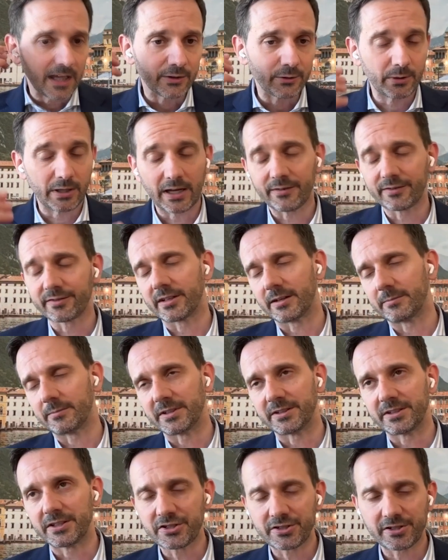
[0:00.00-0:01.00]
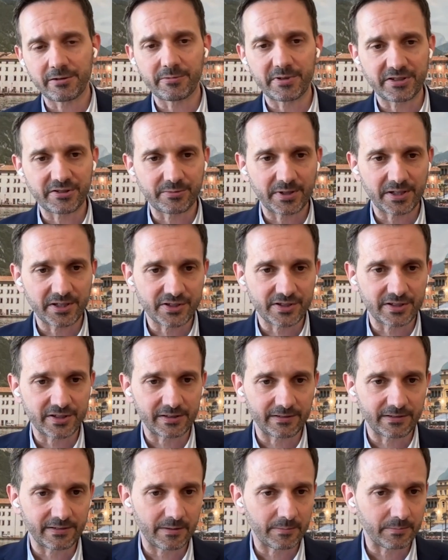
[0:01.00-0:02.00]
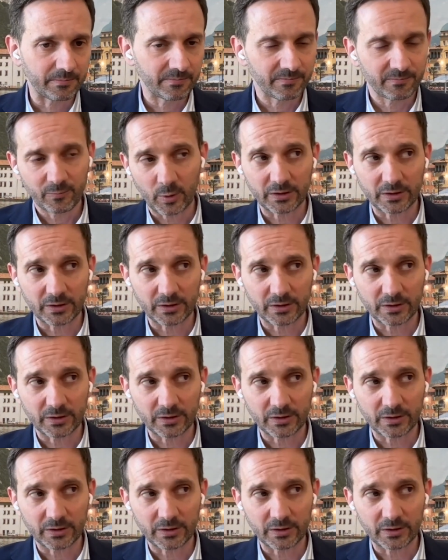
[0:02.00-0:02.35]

You have some additional restrictions of